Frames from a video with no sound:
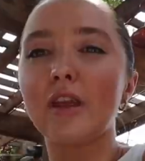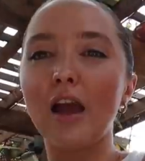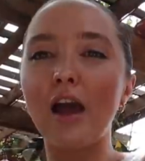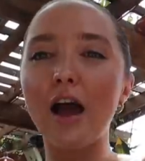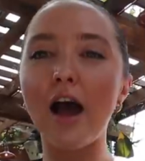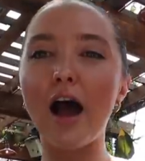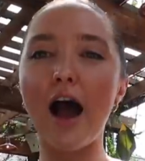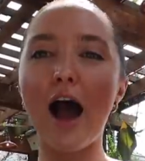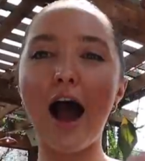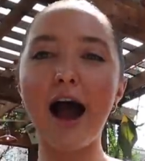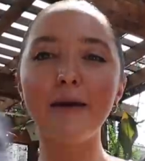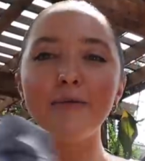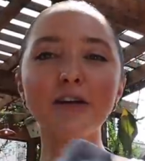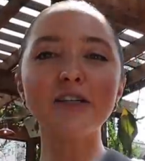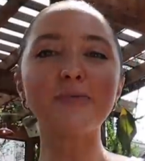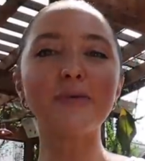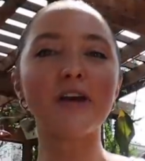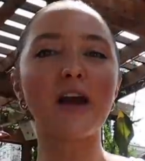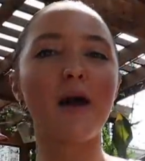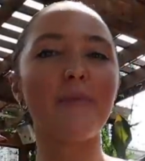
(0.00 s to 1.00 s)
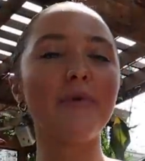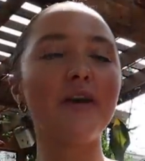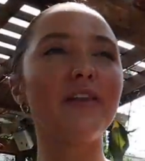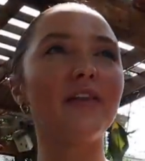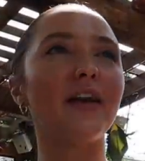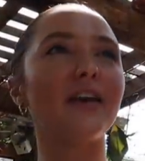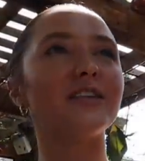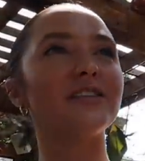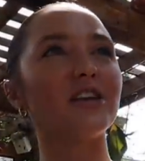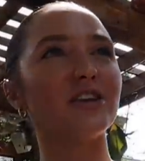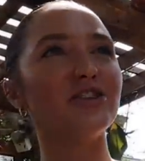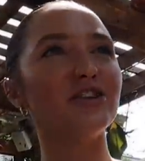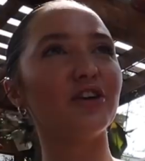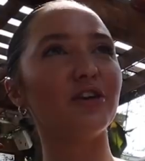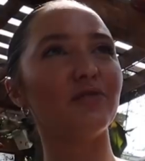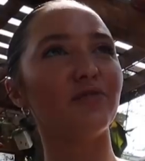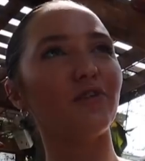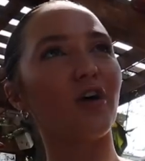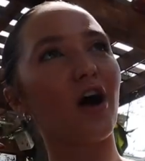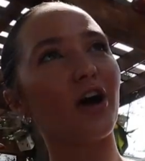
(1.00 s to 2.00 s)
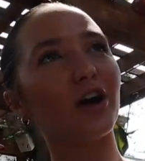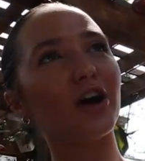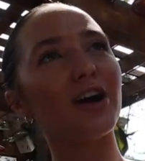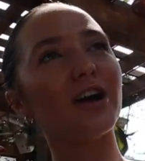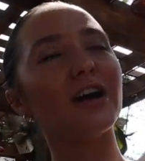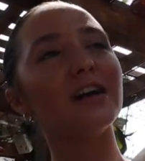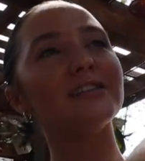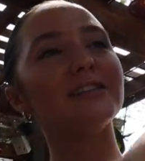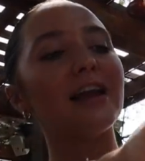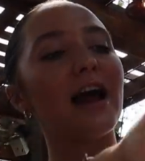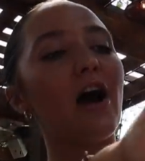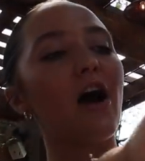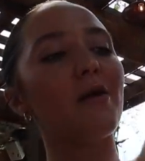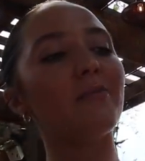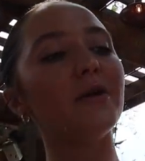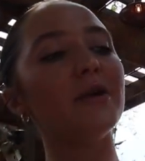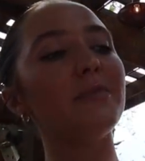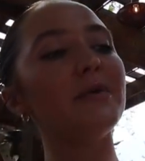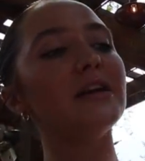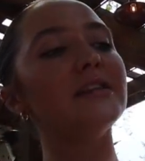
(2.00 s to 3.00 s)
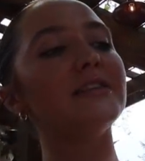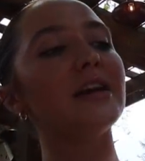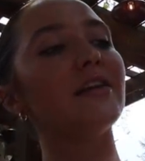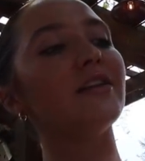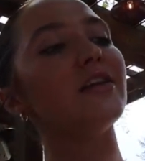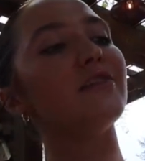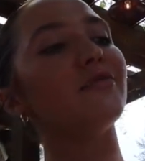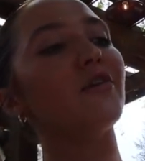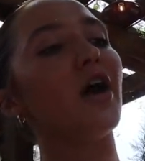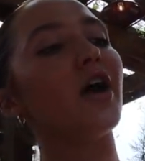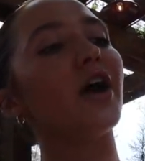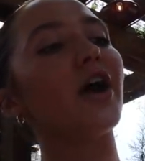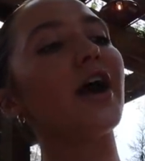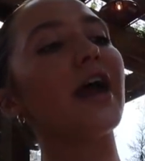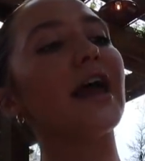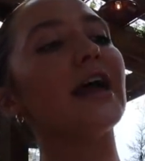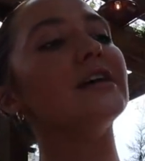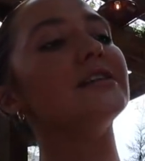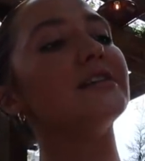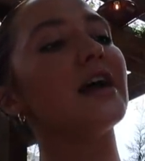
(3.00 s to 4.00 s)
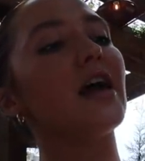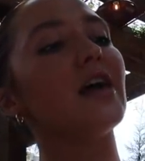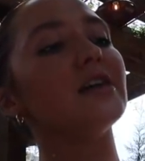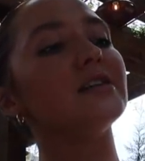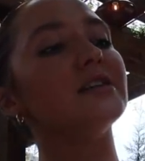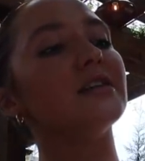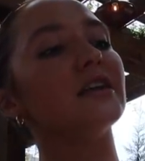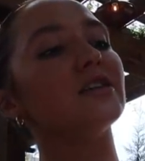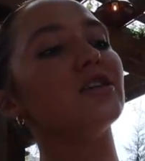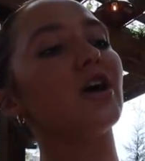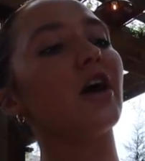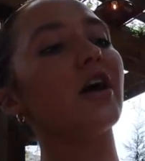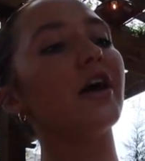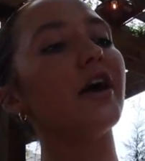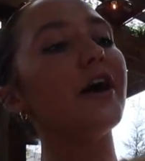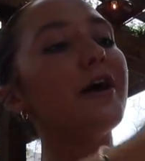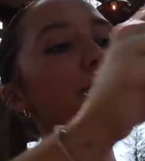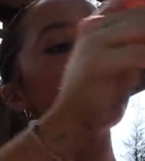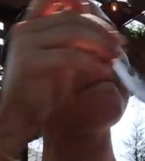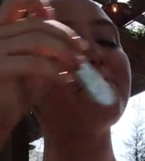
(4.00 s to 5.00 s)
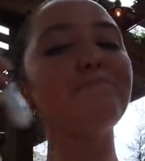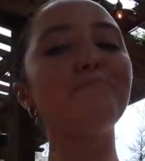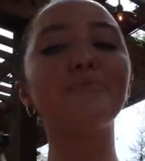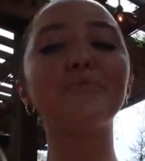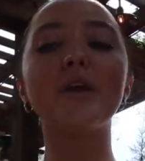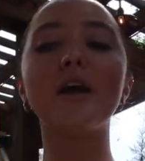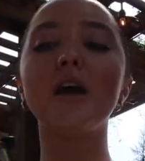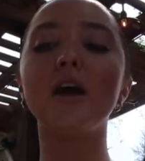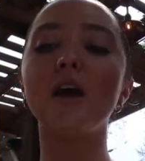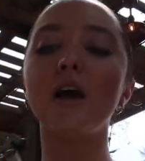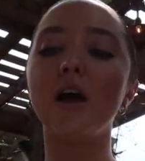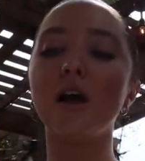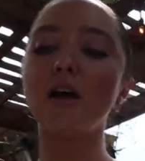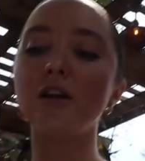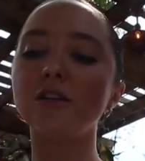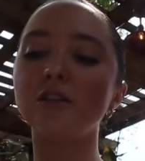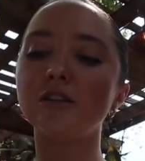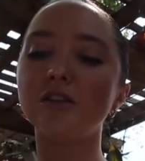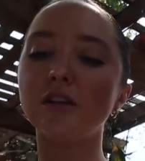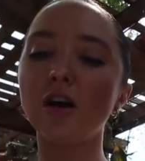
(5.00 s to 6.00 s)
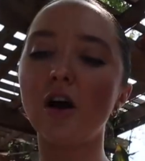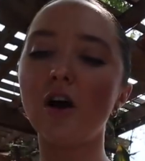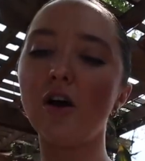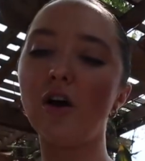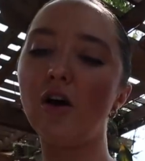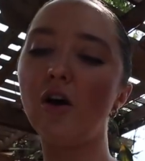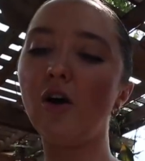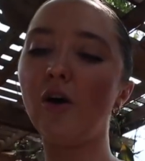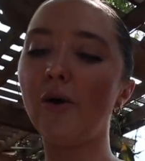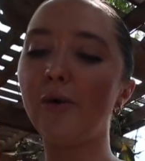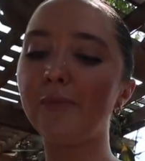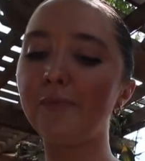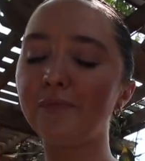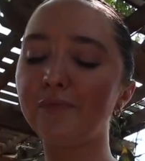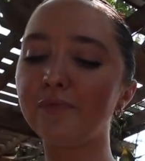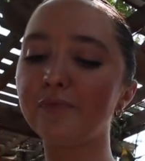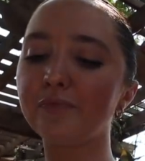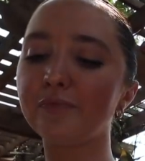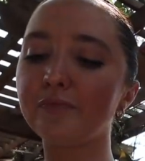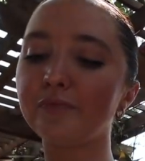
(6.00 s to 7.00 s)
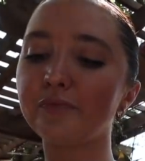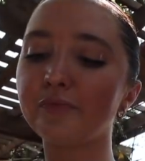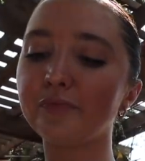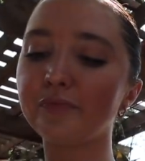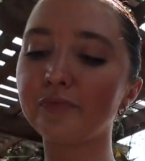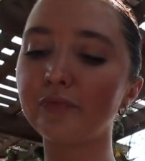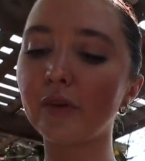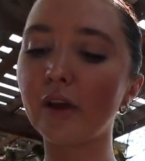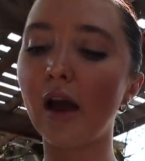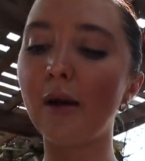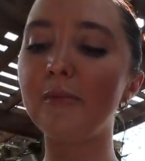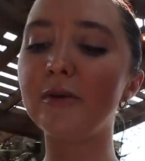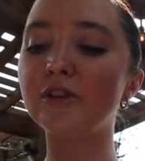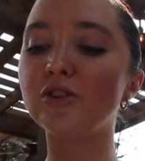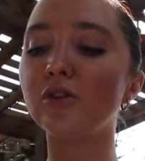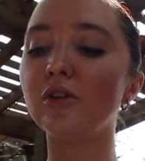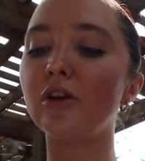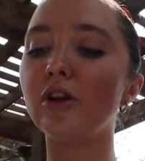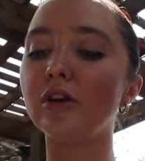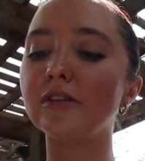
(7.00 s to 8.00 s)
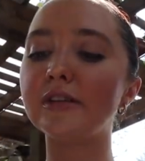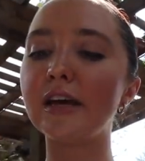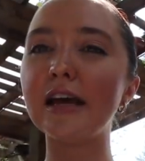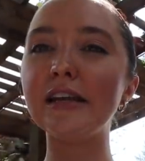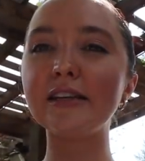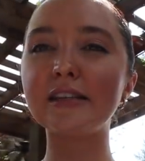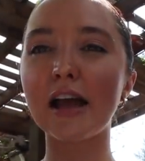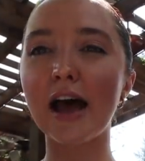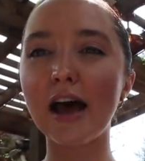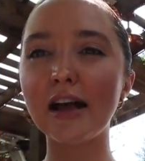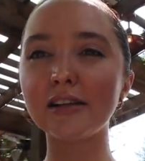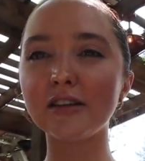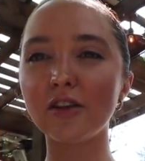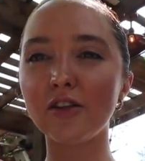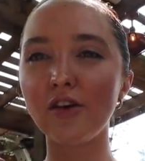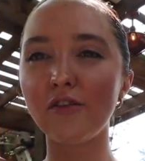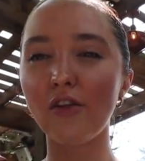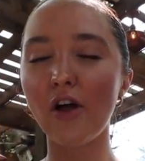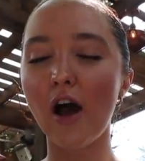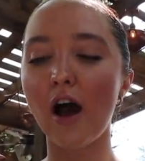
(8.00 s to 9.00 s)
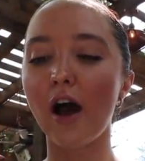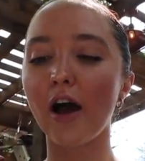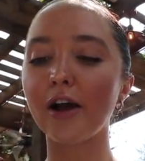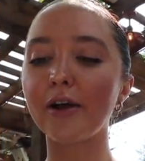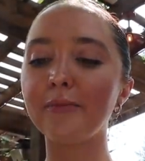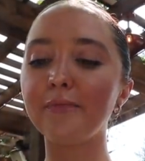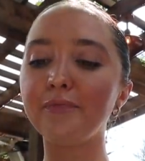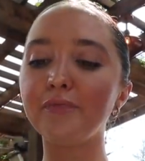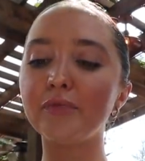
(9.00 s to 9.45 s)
I'm just becoming like such a good vlogger because now I'm gonna be a daily vlogger and Dallas TikToker. Wow. So I'm gonna do a little taste test in the vlog.